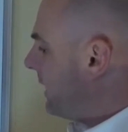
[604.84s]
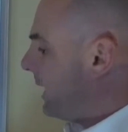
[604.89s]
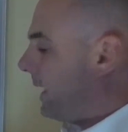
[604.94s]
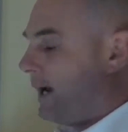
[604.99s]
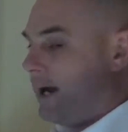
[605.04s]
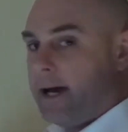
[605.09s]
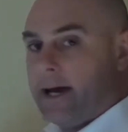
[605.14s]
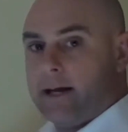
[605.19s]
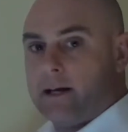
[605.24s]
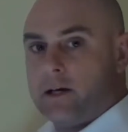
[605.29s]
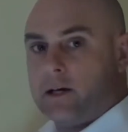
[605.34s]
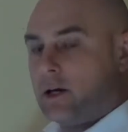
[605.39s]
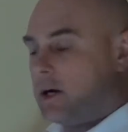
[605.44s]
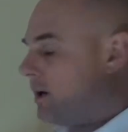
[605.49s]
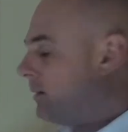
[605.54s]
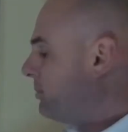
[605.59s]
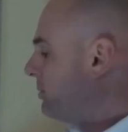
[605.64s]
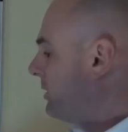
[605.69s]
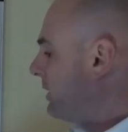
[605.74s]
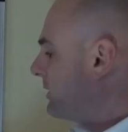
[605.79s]
at
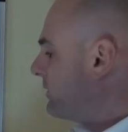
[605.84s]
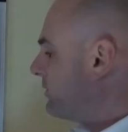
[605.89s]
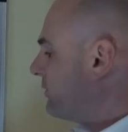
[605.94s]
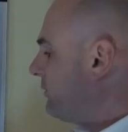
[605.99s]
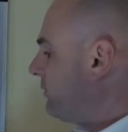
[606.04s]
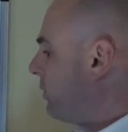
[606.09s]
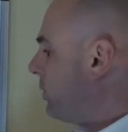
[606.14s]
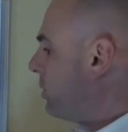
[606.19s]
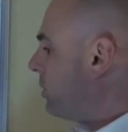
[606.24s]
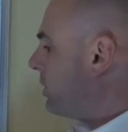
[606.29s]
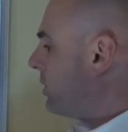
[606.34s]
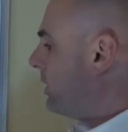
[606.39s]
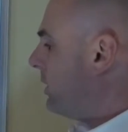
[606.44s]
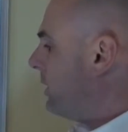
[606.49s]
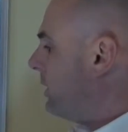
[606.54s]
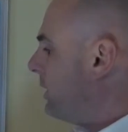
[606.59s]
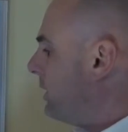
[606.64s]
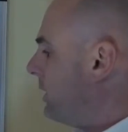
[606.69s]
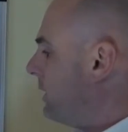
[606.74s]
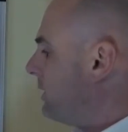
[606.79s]
complex 4,
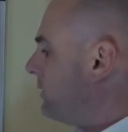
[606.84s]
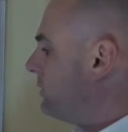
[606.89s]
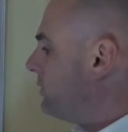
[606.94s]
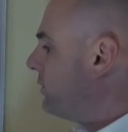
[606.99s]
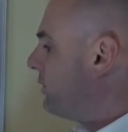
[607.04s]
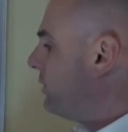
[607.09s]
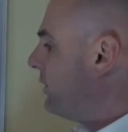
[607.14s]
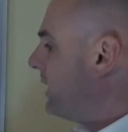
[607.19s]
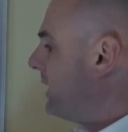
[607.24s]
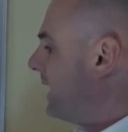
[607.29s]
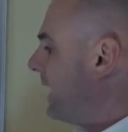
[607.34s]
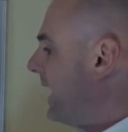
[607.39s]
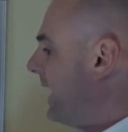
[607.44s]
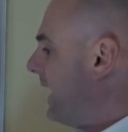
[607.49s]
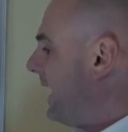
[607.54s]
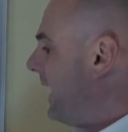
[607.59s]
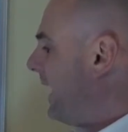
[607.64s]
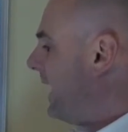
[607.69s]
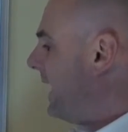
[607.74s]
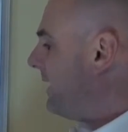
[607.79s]
turning a
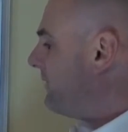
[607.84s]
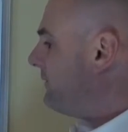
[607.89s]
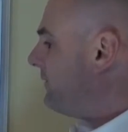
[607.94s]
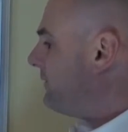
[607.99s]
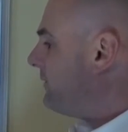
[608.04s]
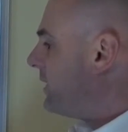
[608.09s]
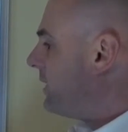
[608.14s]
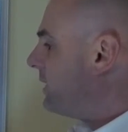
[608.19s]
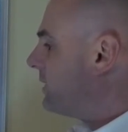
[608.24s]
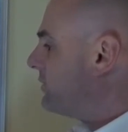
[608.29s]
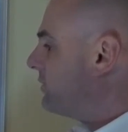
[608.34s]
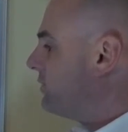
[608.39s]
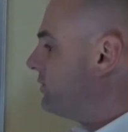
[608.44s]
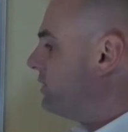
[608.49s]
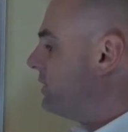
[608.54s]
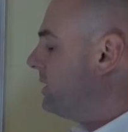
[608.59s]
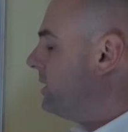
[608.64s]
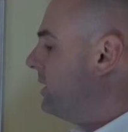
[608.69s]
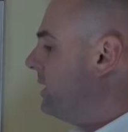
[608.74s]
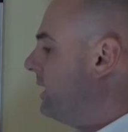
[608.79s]
half of
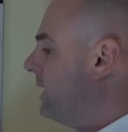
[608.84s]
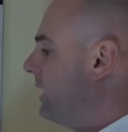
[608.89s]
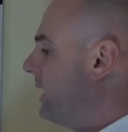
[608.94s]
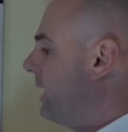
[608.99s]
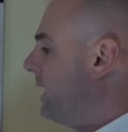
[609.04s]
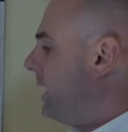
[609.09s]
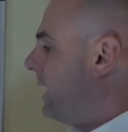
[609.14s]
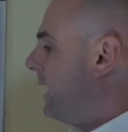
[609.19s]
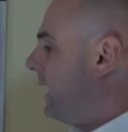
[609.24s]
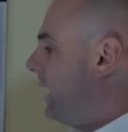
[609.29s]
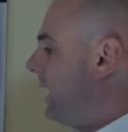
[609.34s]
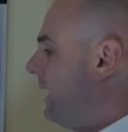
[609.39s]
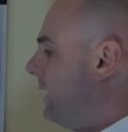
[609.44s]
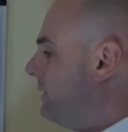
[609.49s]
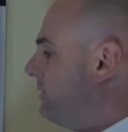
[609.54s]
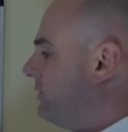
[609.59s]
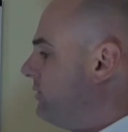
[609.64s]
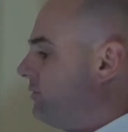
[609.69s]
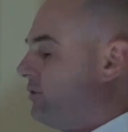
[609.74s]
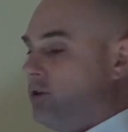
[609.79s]
oxygen
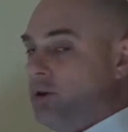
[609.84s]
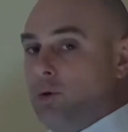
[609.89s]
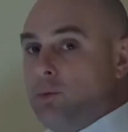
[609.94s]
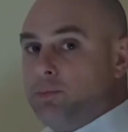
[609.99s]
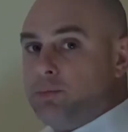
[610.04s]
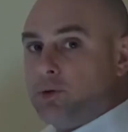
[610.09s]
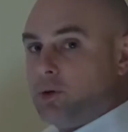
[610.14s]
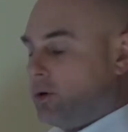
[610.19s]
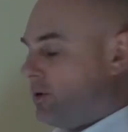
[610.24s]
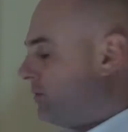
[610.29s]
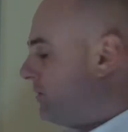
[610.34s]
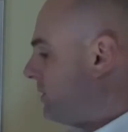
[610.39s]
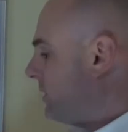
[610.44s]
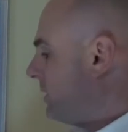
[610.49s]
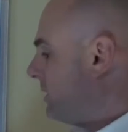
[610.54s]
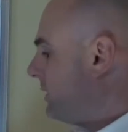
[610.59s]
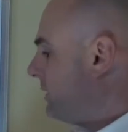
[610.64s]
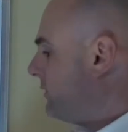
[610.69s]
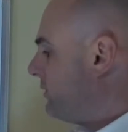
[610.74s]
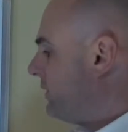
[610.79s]
and 2
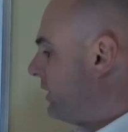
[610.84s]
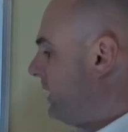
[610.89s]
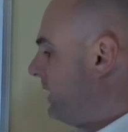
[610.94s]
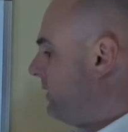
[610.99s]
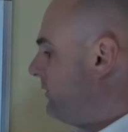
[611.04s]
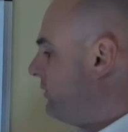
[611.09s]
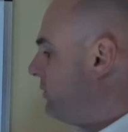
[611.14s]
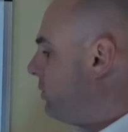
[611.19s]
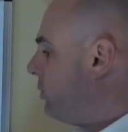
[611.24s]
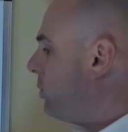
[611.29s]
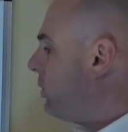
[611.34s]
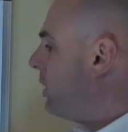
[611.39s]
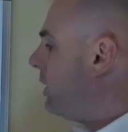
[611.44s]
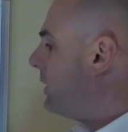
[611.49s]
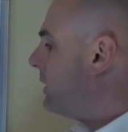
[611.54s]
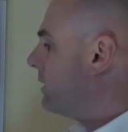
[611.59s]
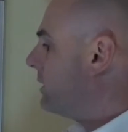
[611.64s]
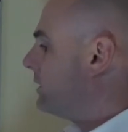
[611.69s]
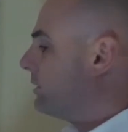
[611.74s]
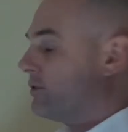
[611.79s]
protons into
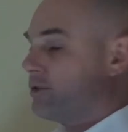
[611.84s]
water.